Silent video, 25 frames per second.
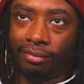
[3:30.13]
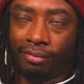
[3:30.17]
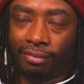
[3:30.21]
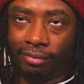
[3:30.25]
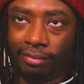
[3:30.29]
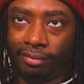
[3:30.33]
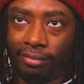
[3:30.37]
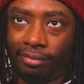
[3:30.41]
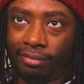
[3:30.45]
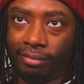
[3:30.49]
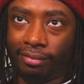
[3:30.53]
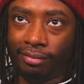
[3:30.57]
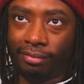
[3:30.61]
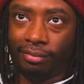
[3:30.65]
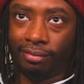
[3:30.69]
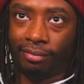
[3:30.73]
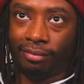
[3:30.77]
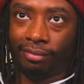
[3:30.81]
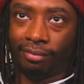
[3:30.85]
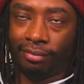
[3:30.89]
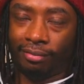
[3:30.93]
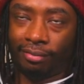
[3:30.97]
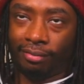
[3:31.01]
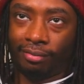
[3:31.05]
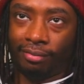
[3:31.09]

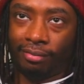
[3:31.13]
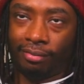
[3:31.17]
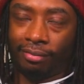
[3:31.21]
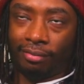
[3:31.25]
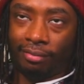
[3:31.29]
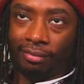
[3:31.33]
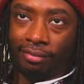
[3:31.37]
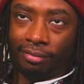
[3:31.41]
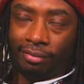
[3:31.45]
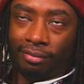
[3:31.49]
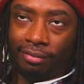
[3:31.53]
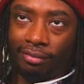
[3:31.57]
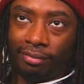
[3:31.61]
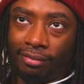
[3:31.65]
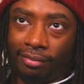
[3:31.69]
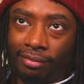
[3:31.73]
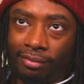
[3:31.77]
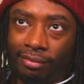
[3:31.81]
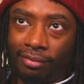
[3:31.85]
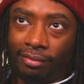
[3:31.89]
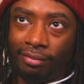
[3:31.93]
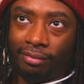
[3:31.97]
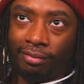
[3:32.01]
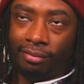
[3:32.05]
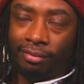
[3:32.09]

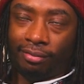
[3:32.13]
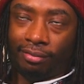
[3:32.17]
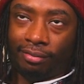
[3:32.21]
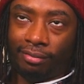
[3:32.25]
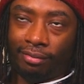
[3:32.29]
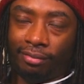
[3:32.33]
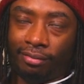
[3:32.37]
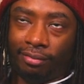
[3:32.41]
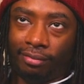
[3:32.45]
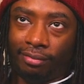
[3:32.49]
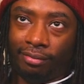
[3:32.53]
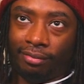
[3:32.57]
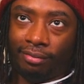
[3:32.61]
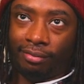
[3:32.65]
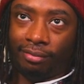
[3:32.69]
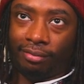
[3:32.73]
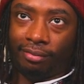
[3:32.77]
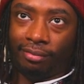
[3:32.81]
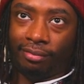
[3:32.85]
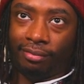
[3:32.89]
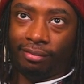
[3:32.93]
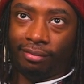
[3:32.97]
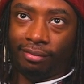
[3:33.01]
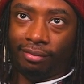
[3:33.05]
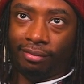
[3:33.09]

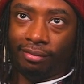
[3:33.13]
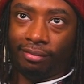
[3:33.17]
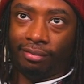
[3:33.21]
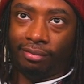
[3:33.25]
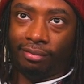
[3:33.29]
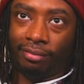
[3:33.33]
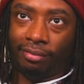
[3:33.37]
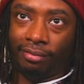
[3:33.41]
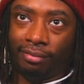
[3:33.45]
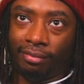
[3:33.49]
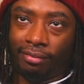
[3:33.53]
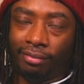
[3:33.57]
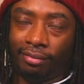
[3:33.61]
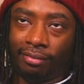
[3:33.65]
No words are spoken by the person on screen.